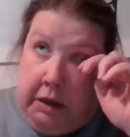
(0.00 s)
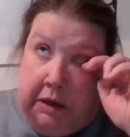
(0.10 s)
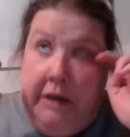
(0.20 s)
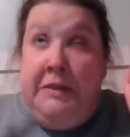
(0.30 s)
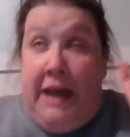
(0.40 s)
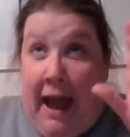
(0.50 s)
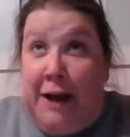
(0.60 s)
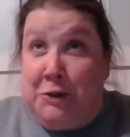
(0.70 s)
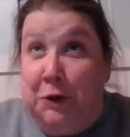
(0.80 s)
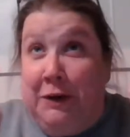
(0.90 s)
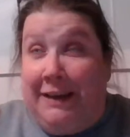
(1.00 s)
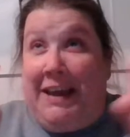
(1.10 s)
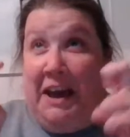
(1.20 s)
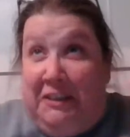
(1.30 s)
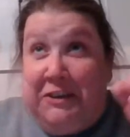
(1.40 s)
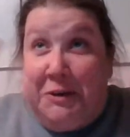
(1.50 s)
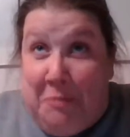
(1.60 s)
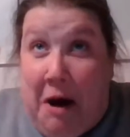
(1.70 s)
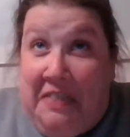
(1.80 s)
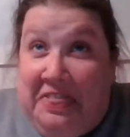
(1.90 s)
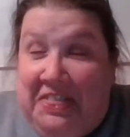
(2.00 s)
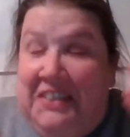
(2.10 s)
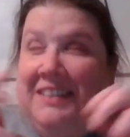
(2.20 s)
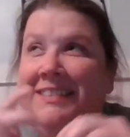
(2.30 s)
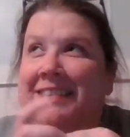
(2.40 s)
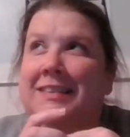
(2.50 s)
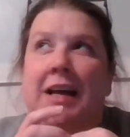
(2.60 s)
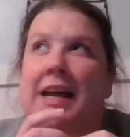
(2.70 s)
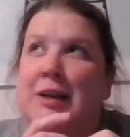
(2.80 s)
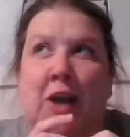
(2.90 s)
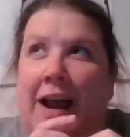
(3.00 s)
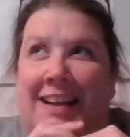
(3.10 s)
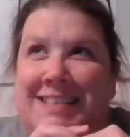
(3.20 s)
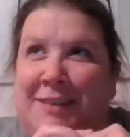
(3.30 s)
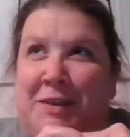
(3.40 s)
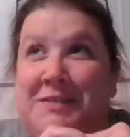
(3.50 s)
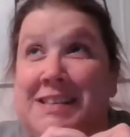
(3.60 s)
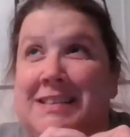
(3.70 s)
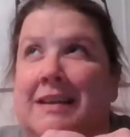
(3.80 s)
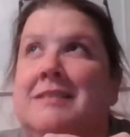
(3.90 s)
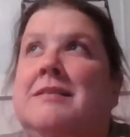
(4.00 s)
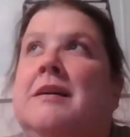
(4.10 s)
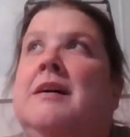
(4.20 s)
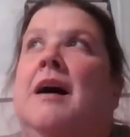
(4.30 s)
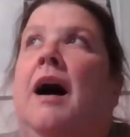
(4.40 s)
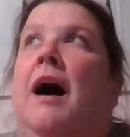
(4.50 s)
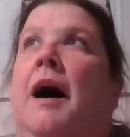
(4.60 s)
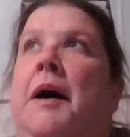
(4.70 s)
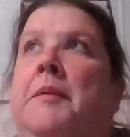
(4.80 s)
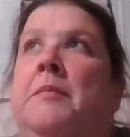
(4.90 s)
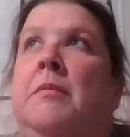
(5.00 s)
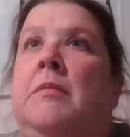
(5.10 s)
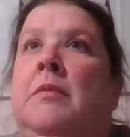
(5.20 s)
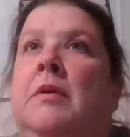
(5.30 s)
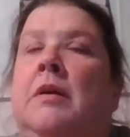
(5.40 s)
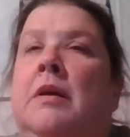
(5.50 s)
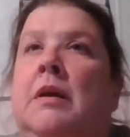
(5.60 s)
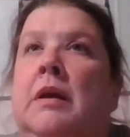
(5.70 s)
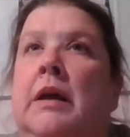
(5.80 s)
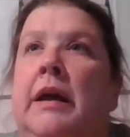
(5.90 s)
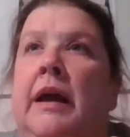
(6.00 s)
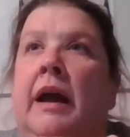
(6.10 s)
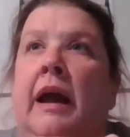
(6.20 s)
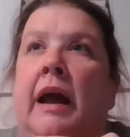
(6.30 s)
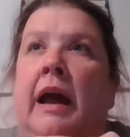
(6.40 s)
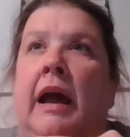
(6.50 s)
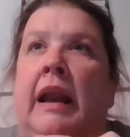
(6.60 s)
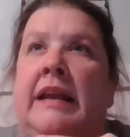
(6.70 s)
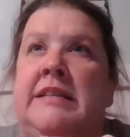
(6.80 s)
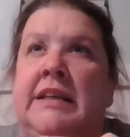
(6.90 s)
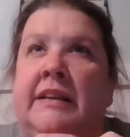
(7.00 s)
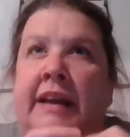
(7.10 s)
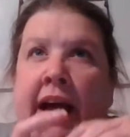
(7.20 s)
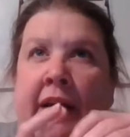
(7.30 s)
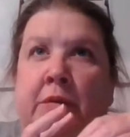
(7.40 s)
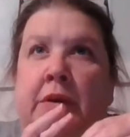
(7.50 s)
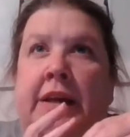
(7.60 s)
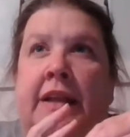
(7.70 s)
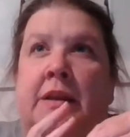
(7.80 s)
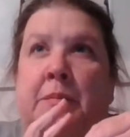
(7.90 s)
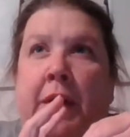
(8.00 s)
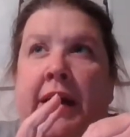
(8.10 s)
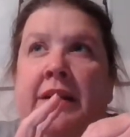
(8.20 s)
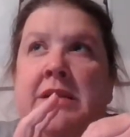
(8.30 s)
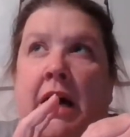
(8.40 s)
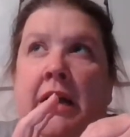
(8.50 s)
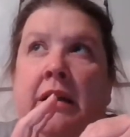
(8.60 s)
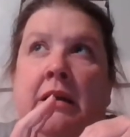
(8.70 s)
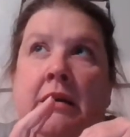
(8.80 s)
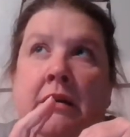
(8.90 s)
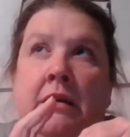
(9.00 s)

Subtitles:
In the actual calendar month, not on day 56. And ideally I would get the bike done.